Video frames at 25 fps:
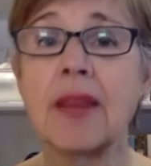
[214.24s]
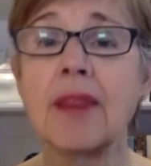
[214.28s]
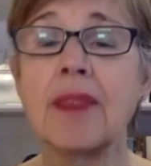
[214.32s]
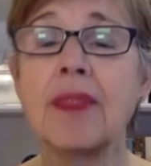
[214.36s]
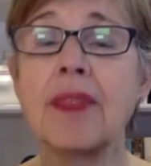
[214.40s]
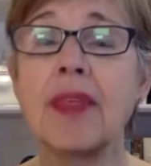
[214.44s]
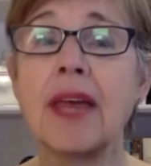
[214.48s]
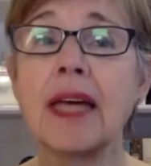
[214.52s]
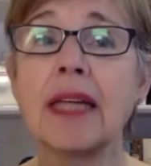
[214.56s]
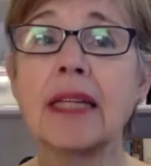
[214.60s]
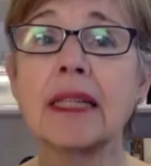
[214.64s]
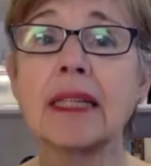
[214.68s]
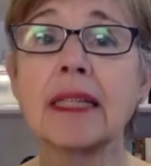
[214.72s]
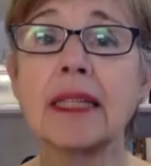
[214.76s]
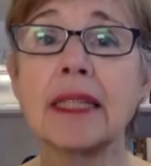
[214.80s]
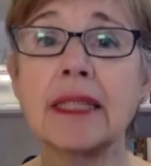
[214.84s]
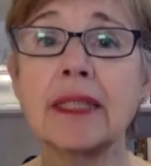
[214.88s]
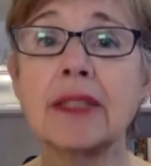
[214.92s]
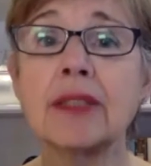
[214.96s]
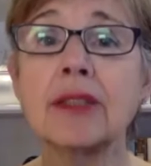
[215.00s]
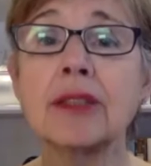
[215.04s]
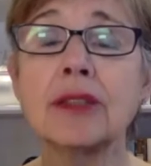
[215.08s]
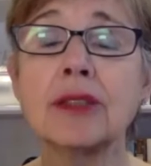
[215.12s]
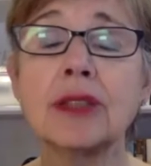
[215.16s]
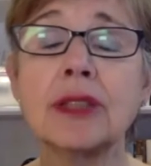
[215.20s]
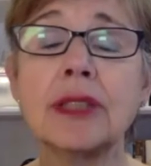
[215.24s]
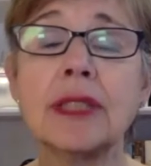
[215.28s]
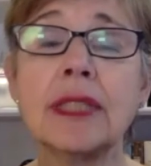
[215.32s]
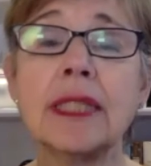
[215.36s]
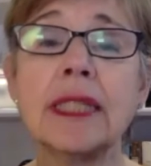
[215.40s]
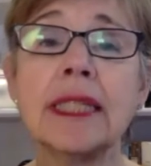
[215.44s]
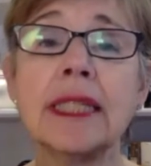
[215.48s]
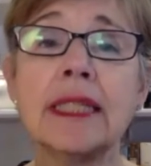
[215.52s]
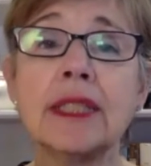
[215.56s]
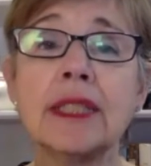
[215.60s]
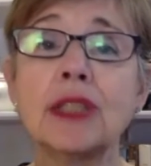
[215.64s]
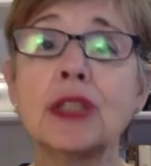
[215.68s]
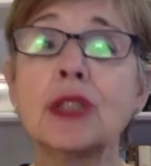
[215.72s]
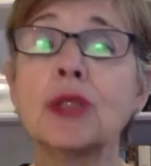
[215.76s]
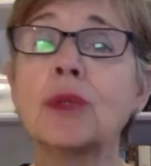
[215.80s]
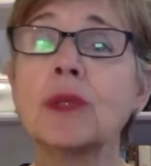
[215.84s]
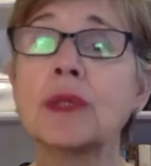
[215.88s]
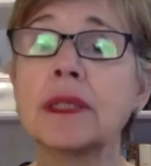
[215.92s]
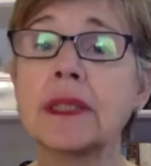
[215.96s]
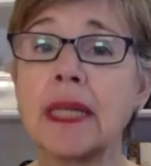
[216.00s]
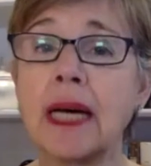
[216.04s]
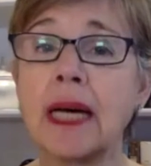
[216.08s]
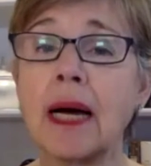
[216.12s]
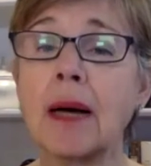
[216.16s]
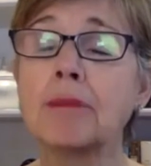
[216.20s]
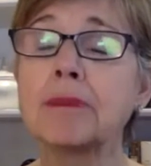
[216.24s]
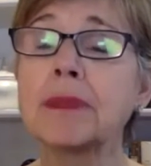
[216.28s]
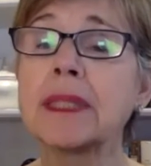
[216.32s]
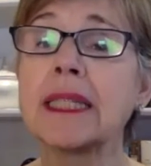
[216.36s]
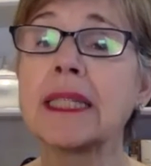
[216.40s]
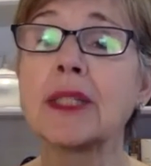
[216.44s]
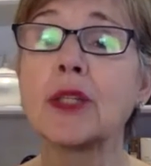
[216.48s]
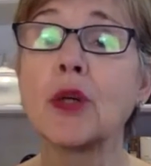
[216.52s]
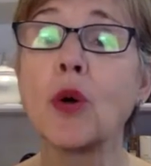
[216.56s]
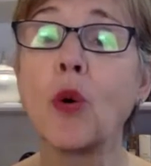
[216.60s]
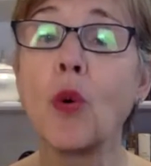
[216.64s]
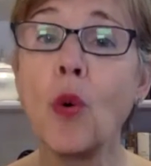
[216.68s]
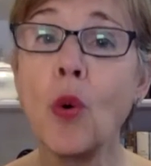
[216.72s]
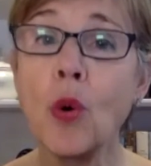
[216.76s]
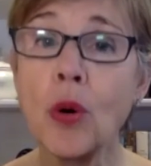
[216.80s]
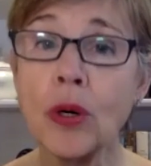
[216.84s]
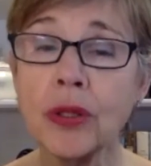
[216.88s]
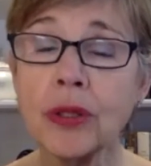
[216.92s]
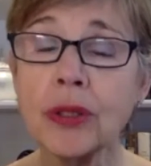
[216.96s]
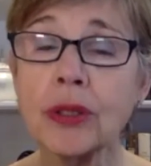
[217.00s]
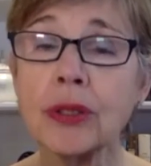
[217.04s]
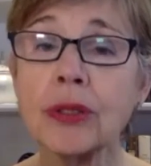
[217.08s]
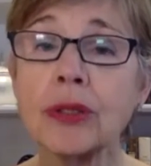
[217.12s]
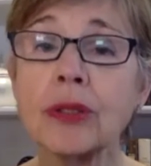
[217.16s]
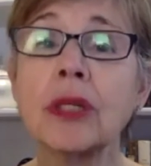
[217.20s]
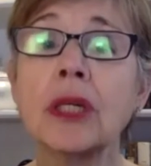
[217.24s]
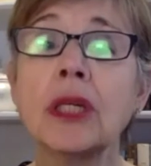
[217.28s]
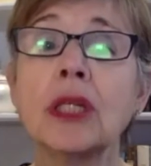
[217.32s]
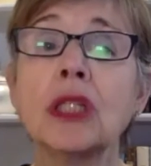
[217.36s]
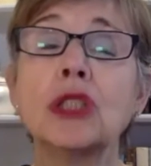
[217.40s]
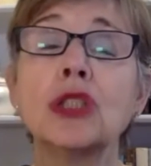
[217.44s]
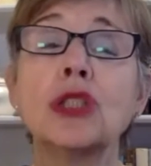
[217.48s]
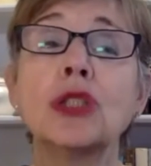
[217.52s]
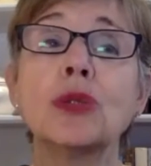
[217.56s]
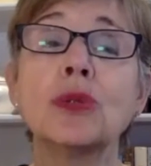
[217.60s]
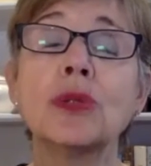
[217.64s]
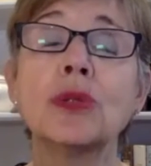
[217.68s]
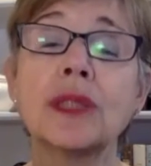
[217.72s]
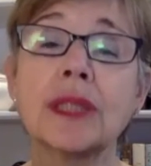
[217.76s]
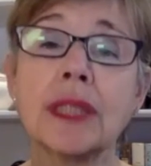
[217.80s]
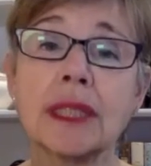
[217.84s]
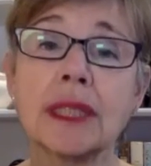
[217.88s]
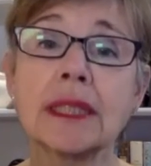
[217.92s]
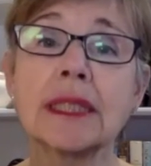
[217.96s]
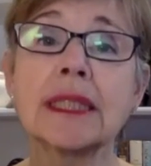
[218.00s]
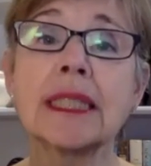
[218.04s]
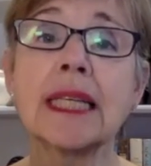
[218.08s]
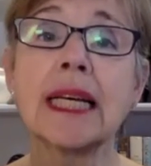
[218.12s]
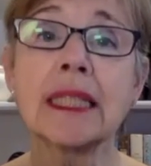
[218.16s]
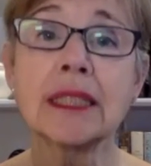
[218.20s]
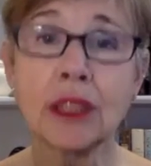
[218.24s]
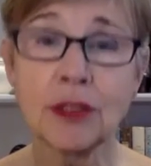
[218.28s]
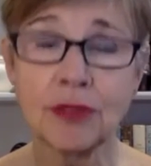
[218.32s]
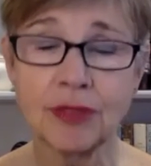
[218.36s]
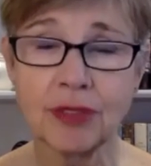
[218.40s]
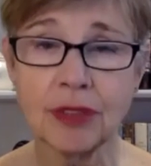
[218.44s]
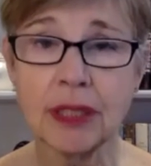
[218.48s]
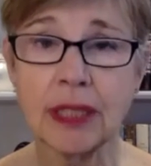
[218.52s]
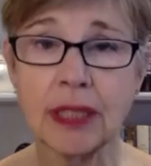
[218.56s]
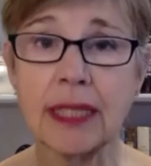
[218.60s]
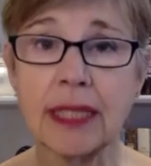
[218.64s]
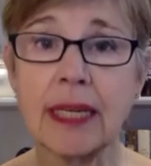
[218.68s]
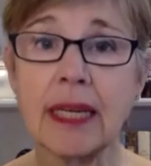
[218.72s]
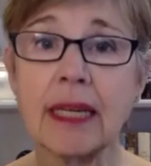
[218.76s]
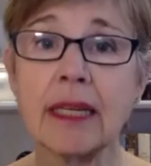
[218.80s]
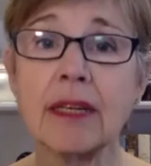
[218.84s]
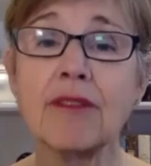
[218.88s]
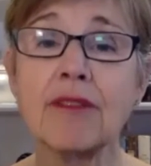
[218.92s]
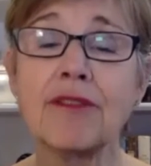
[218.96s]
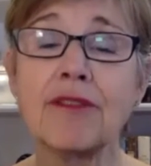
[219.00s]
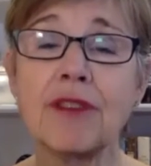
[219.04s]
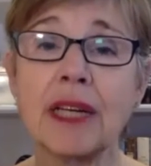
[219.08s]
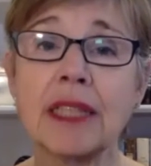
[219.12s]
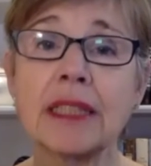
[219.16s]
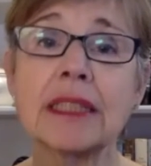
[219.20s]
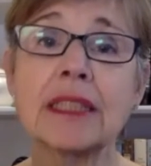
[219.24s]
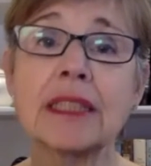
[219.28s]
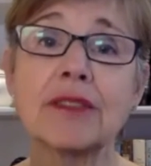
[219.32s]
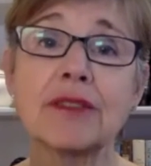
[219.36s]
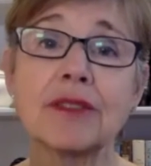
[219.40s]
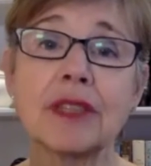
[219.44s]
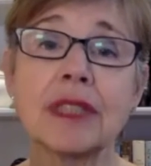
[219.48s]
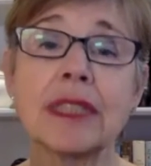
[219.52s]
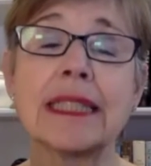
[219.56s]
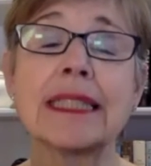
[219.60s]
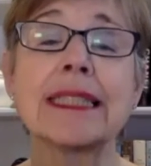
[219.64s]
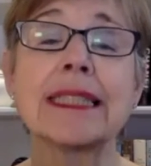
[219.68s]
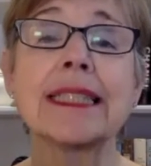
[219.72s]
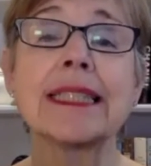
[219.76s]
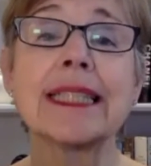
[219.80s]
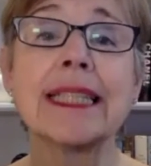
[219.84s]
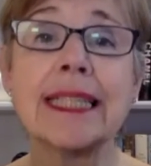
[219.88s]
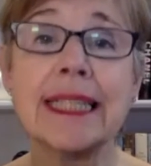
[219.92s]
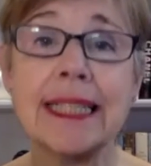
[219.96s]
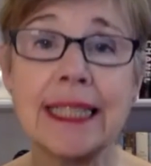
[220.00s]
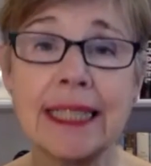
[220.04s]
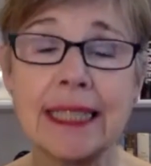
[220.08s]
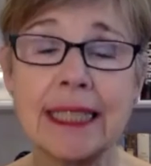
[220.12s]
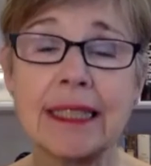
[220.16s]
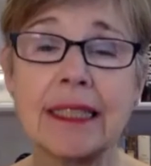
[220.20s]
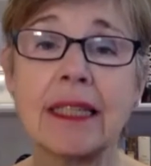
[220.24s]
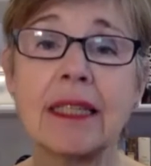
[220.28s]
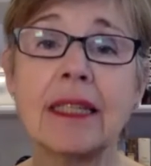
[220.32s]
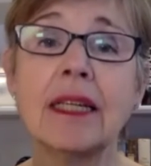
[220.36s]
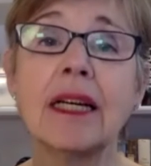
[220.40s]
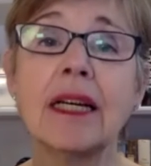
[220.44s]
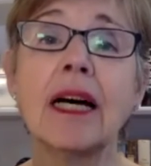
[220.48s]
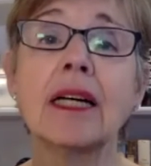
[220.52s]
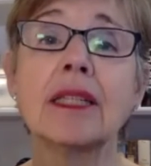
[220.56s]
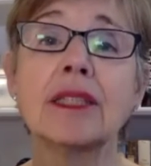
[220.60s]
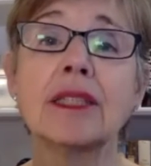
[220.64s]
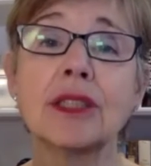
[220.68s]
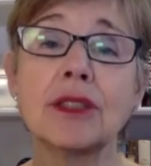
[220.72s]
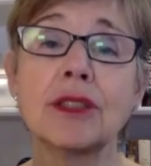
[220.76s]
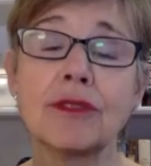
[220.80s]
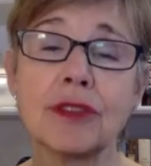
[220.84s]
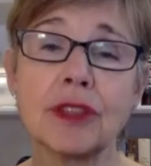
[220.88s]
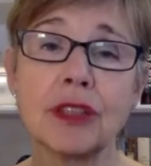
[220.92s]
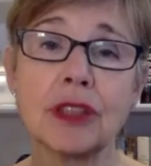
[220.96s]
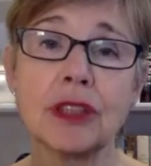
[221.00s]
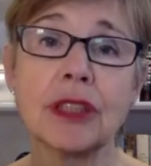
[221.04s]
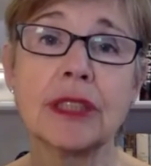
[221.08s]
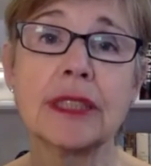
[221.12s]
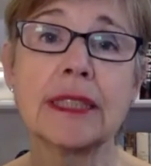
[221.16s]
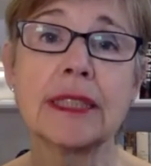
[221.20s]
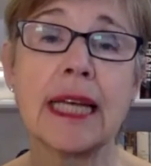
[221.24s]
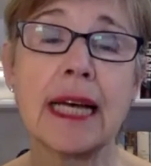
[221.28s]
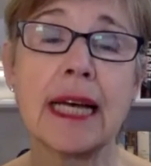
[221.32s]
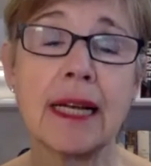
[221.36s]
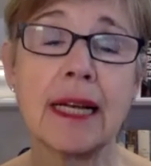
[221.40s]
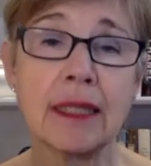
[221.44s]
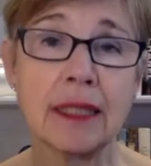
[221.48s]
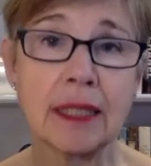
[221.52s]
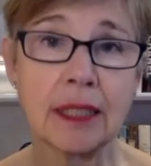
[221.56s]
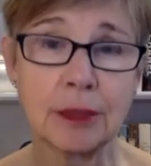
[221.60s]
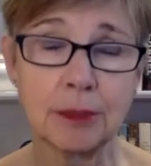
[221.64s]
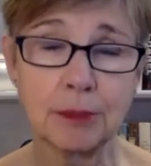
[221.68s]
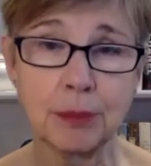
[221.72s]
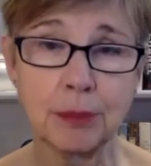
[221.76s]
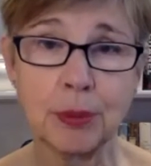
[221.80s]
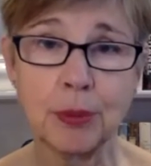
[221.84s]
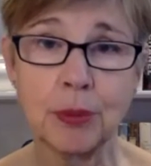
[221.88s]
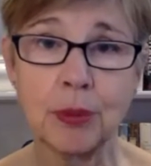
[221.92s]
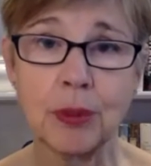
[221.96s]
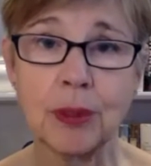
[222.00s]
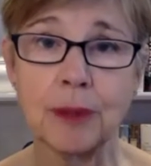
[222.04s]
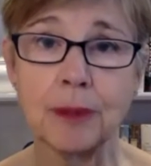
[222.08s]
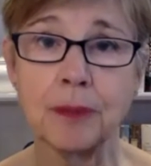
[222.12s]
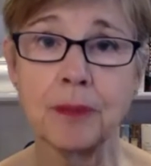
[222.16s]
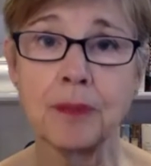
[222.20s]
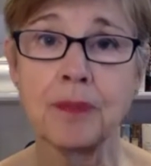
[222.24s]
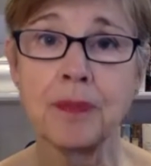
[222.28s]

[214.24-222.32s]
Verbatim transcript: that leaders need to adopt in order to successfully and effectively lead a diverse talent pool.